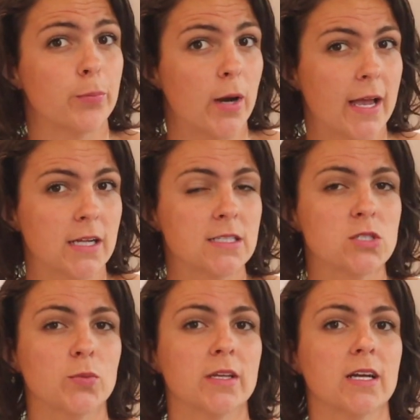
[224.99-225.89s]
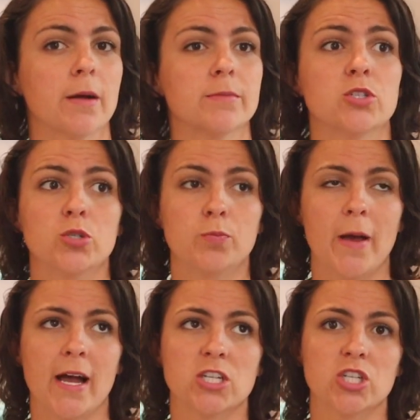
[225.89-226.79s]
brands when it comes to
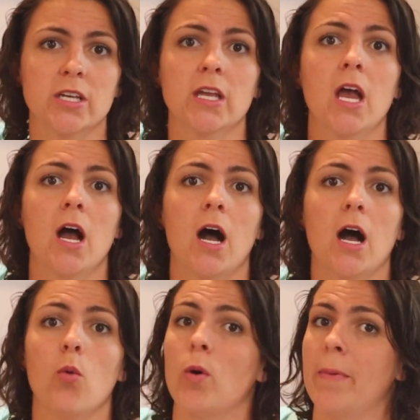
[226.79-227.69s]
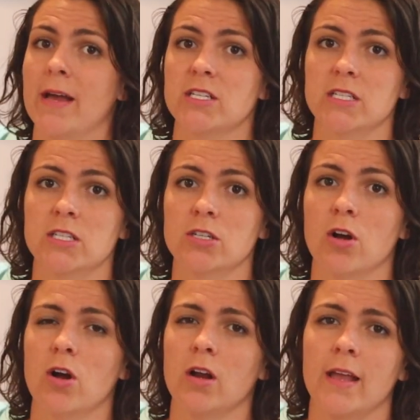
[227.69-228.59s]
patching, what patches there
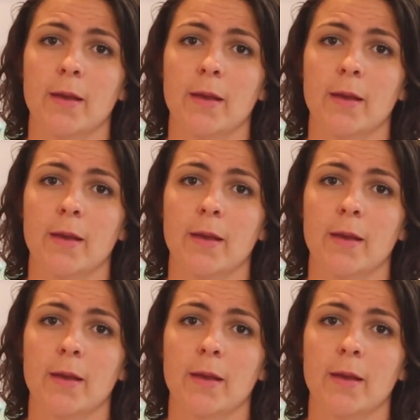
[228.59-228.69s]
are.